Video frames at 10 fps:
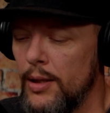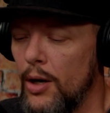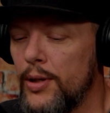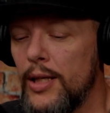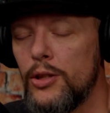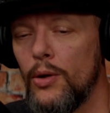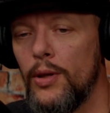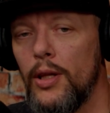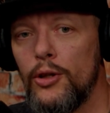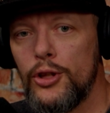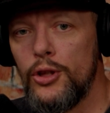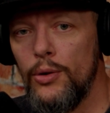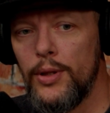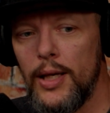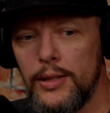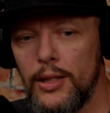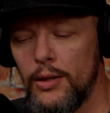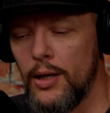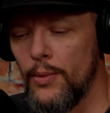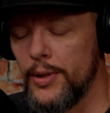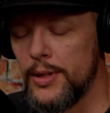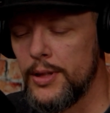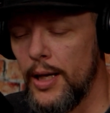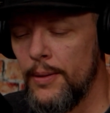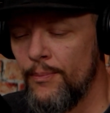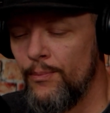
Okay, so there's two things here that I want to say.